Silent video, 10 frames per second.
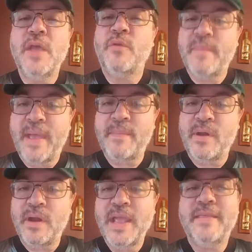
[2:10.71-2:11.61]

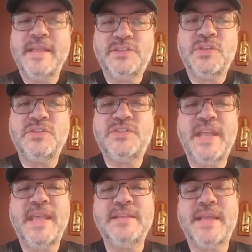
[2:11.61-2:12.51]
Remember, these two
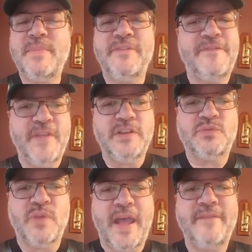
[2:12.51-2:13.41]
cities have been
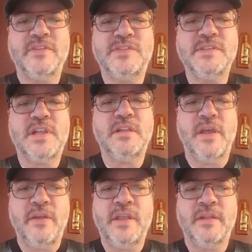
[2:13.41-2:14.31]
fierce rivals since
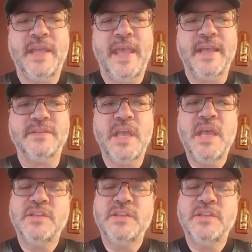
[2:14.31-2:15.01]
colonial days.